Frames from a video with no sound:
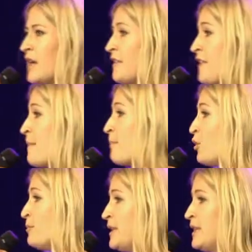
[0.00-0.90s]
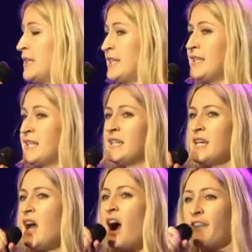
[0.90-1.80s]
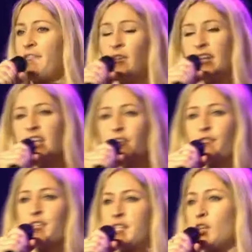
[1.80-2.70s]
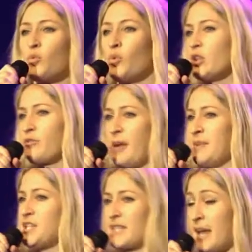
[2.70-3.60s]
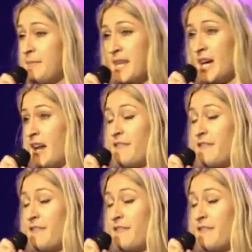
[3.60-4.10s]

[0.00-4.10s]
In that moment, I felt like every single wall around me just came down.